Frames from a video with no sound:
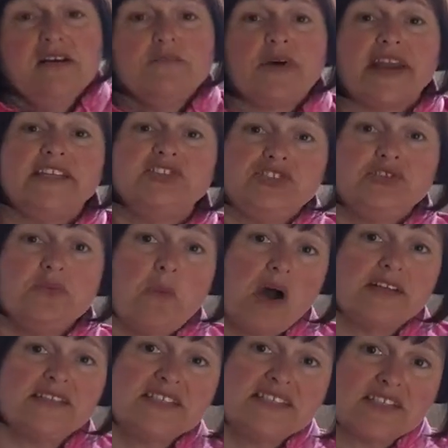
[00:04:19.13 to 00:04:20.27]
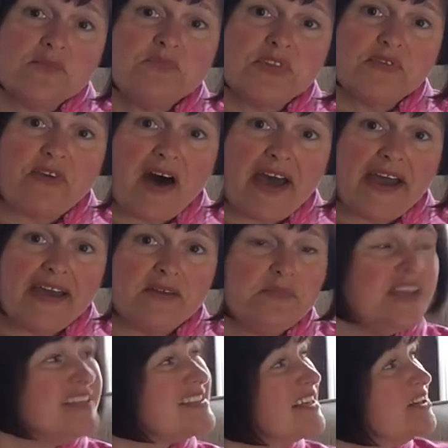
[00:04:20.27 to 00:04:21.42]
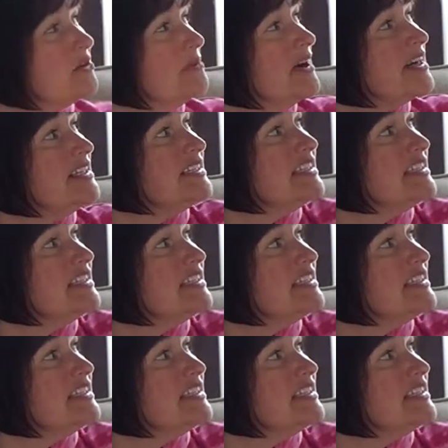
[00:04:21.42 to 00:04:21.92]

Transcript: But I do want to simplify it because I don't want to